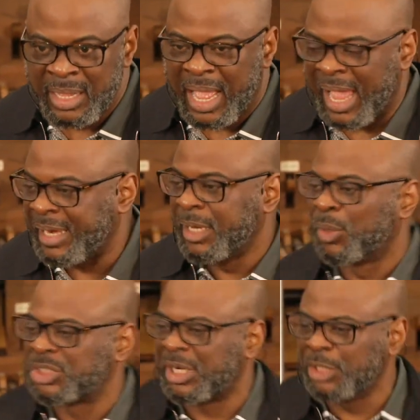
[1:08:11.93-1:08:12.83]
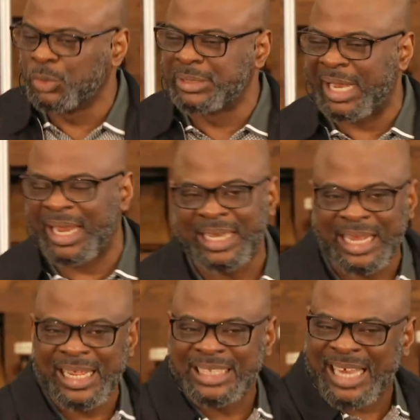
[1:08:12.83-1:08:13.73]
And he was trying to tell her that
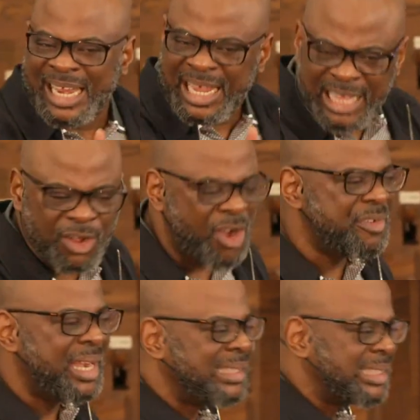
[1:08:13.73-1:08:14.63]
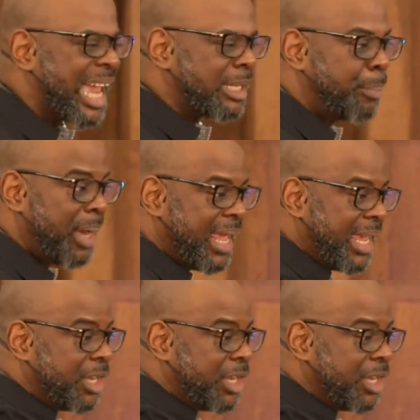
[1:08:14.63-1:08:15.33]
there's another covenant at play in